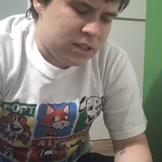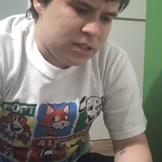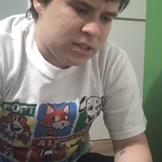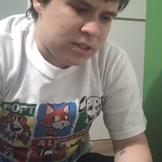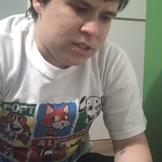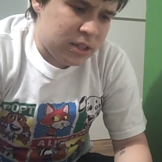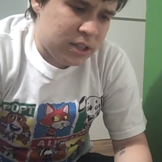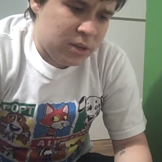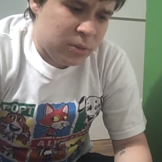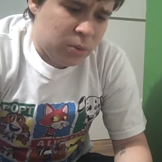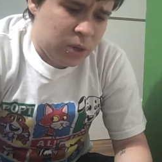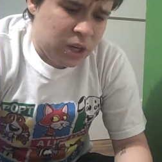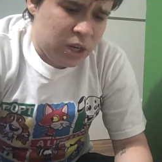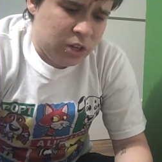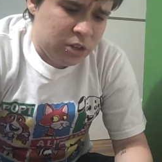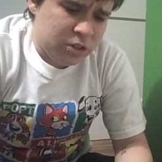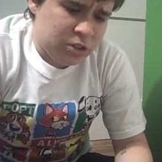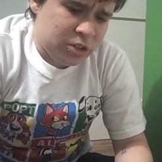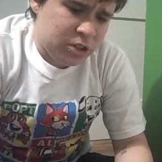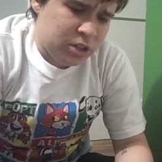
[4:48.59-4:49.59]
He's like,
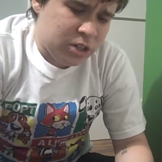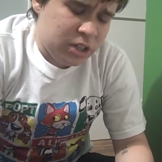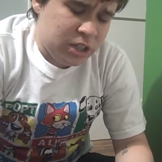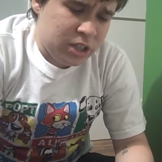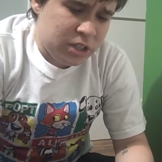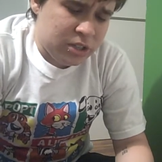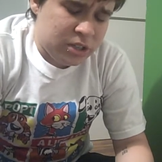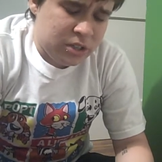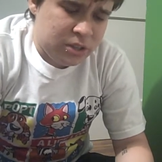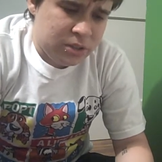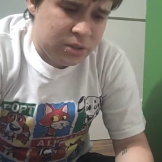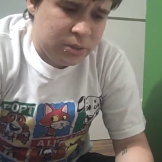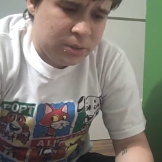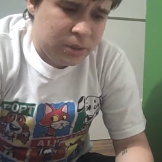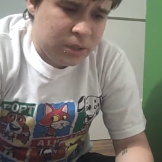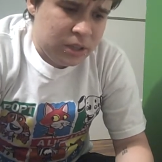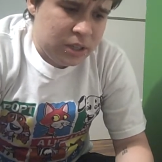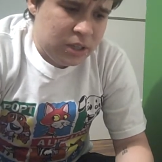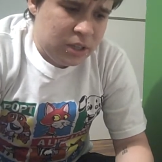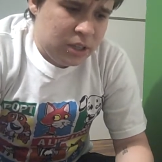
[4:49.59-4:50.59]
wow, you're turning into,
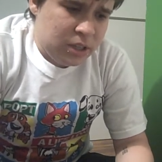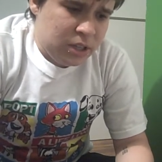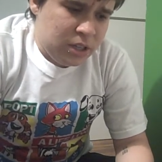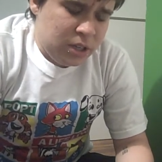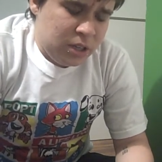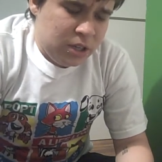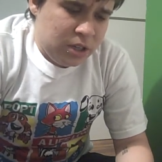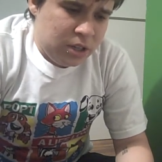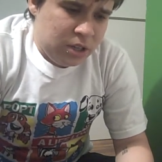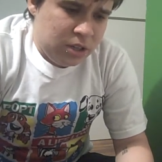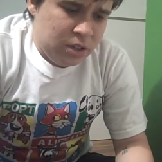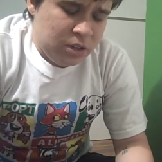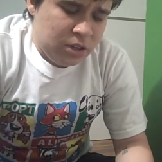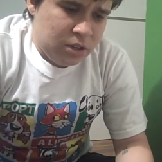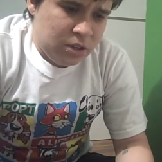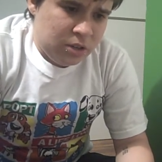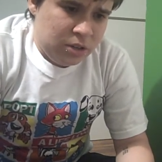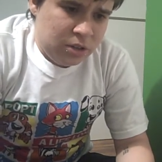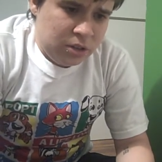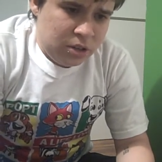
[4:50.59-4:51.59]

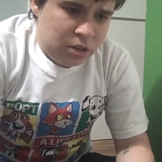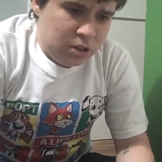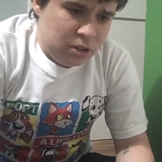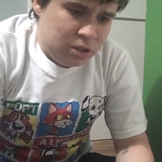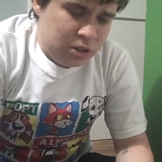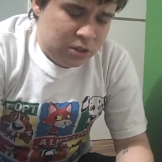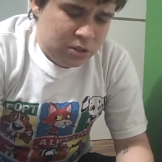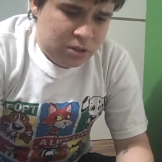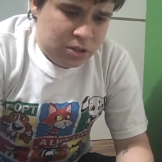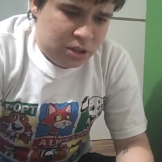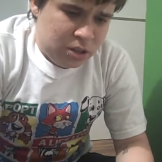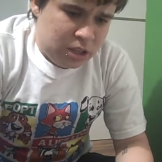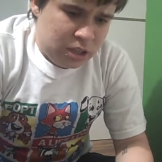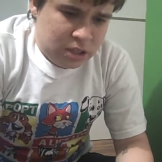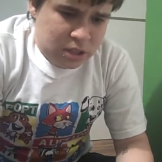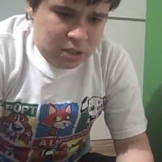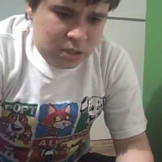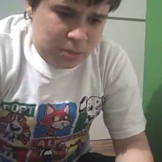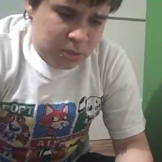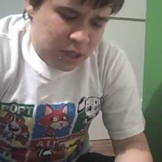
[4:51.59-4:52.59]
aren't you turning
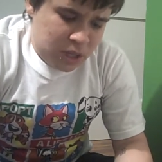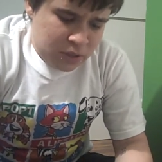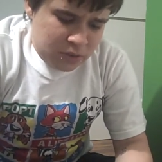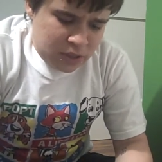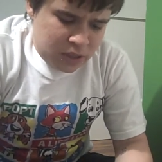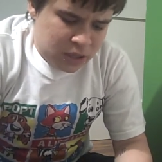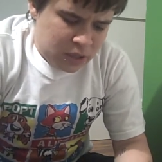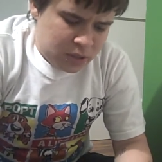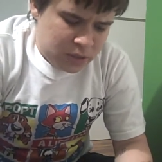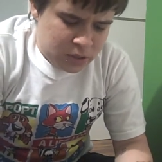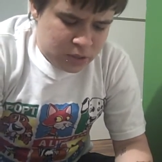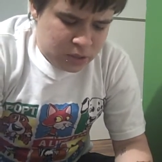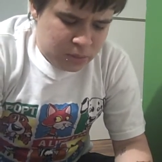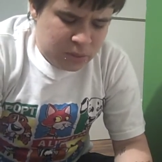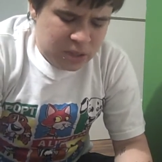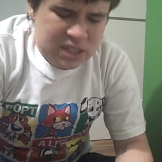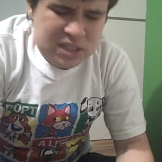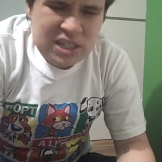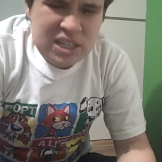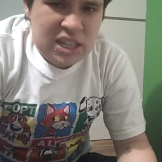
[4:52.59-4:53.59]
into the man of the house or
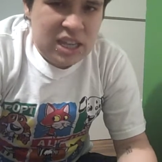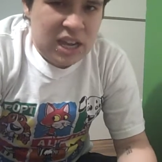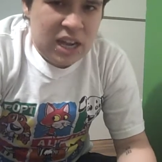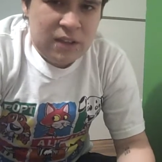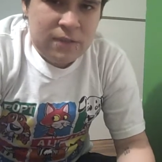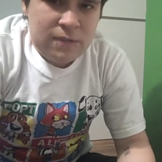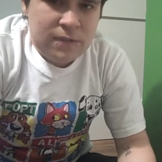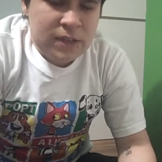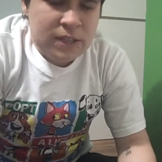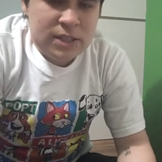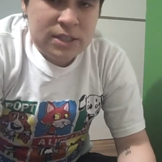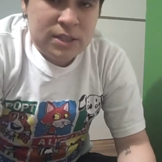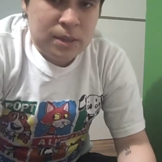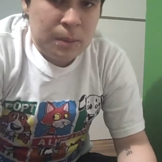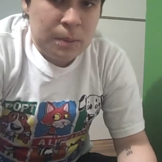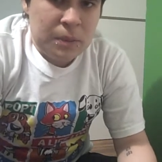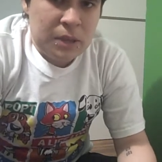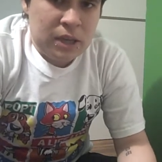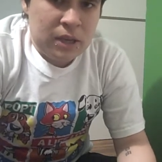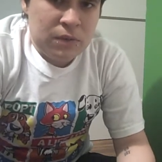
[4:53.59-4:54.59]
something? Because I fixed
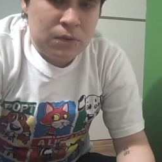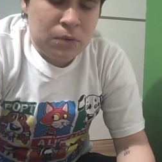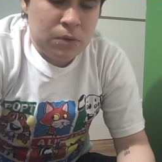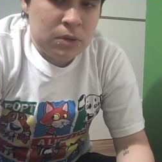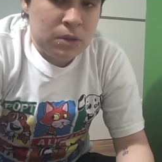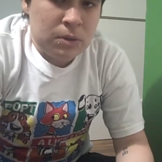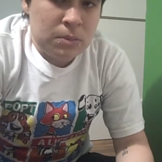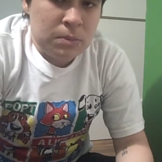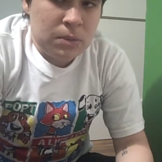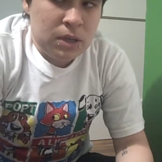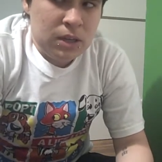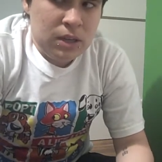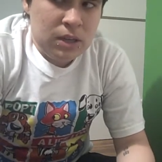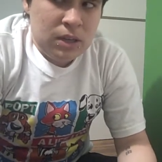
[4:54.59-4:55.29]
something for them.